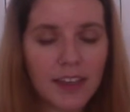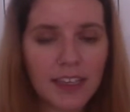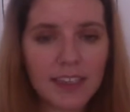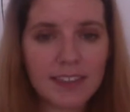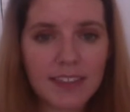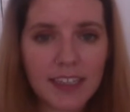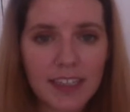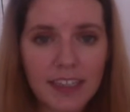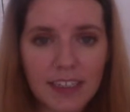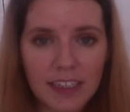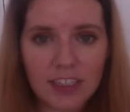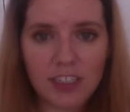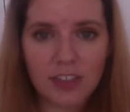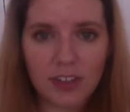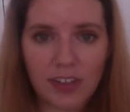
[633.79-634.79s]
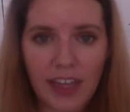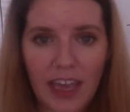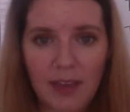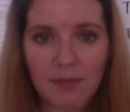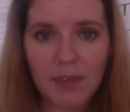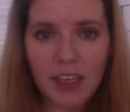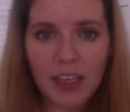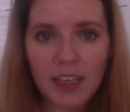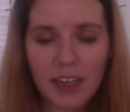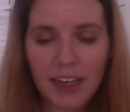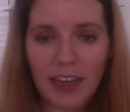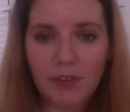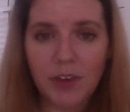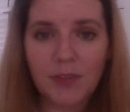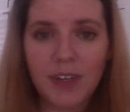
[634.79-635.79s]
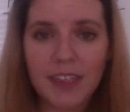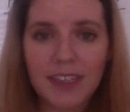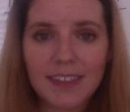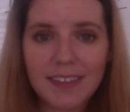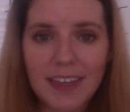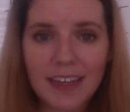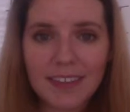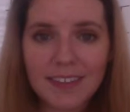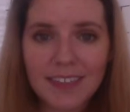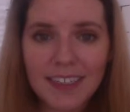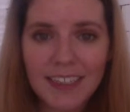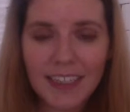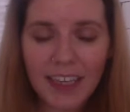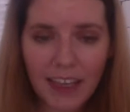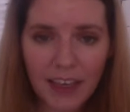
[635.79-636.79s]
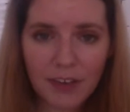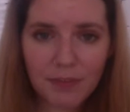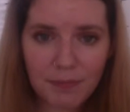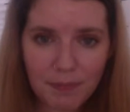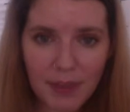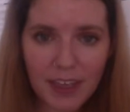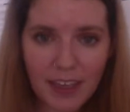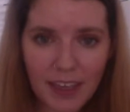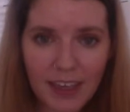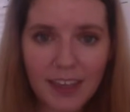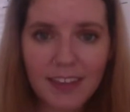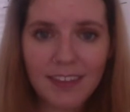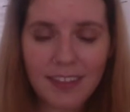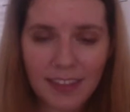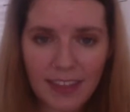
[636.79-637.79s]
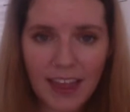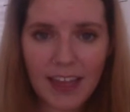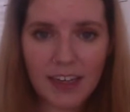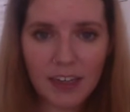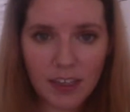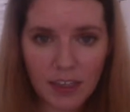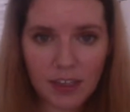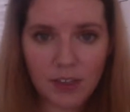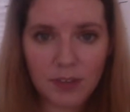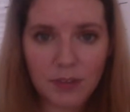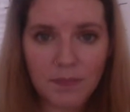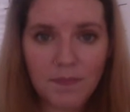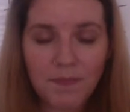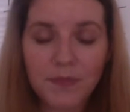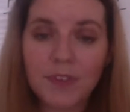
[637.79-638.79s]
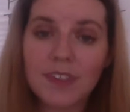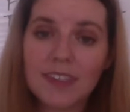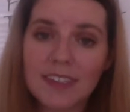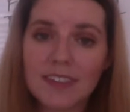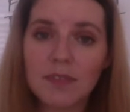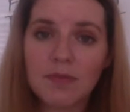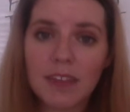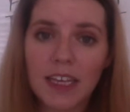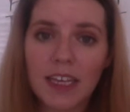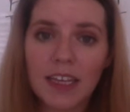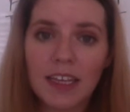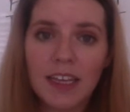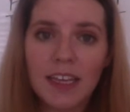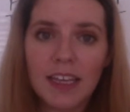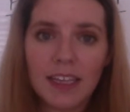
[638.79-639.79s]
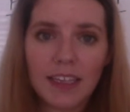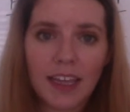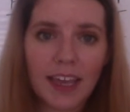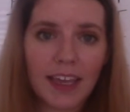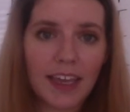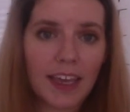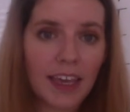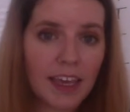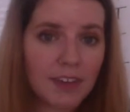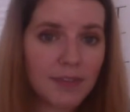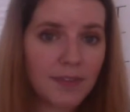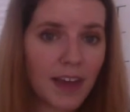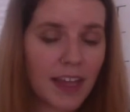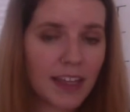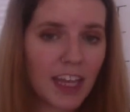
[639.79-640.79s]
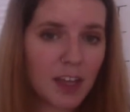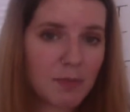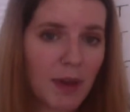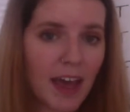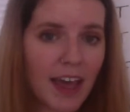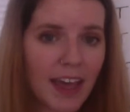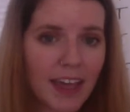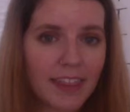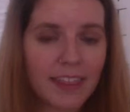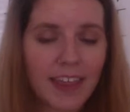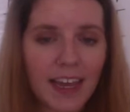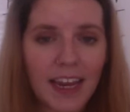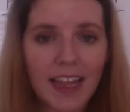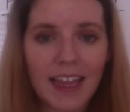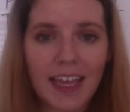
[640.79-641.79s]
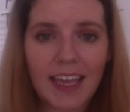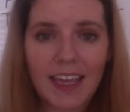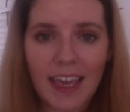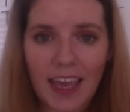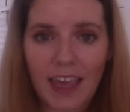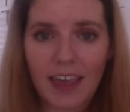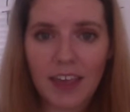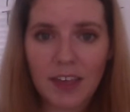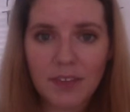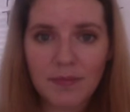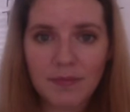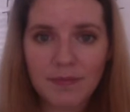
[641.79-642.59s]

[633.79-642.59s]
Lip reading: is the conditional claim. I'm going to read this as if P, then Q. I'll say something like, if I like pie, then I like cake.